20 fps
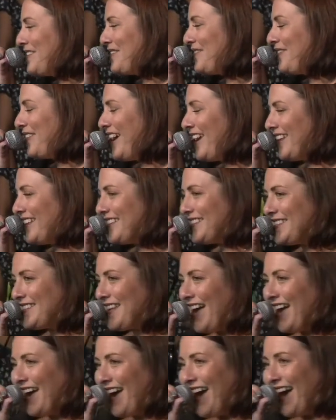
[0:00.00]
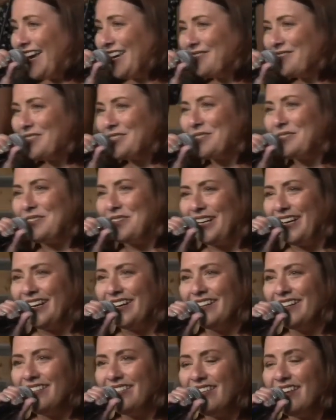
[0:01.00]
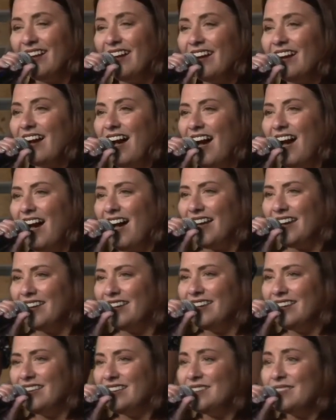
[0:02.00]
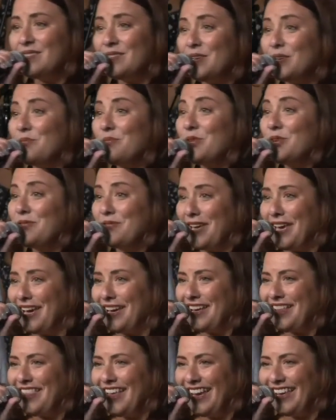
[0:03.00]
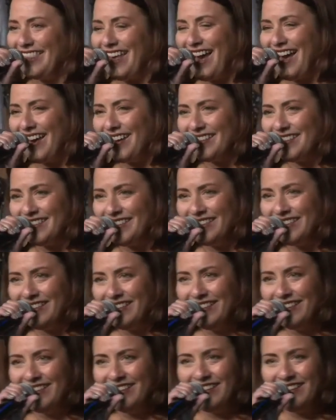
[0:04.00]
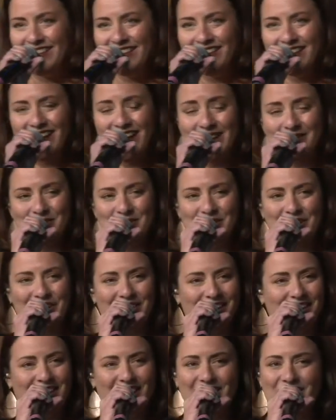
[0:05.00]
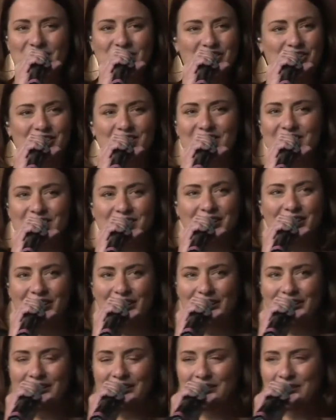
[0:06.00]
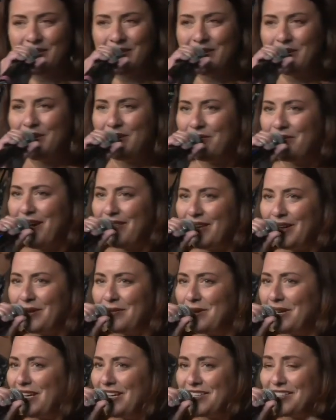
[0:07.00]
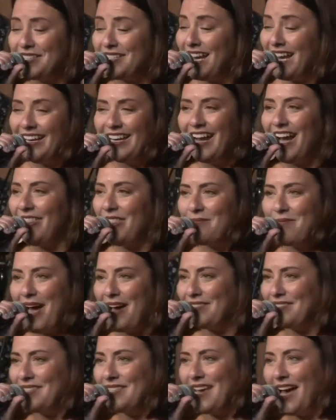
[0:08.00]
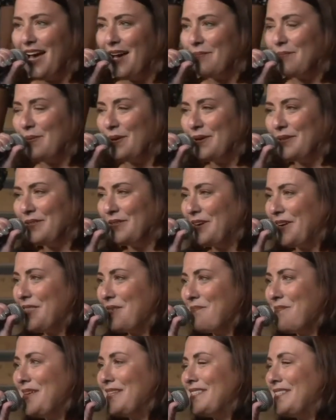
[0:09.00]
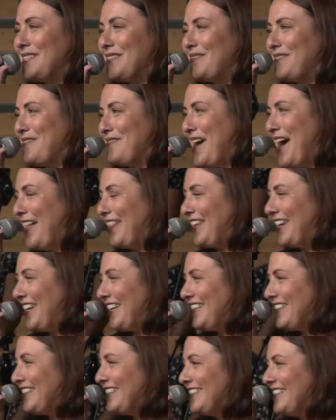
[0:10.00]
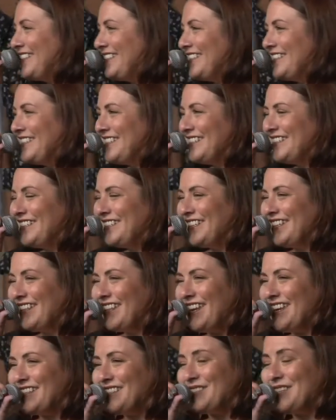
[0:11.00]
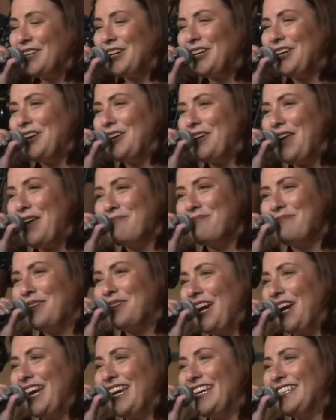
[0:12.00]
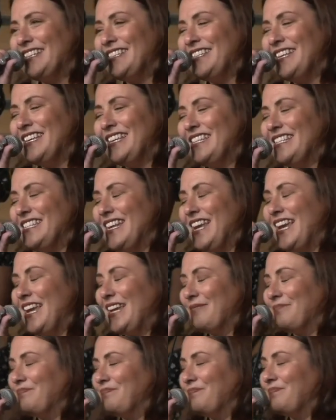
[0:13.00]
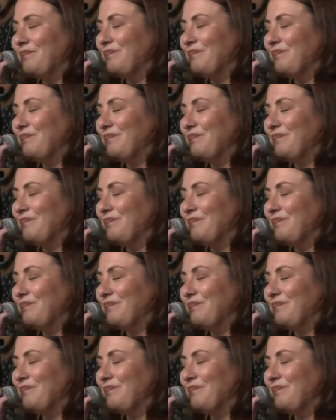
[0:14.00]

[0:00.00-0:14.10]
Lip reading: Friends, I am sure that our God is still moving like that. I am sure that he is just as good, whether we are standing on the mountaintop or in the midst of the valley. Let us turn and praise his name.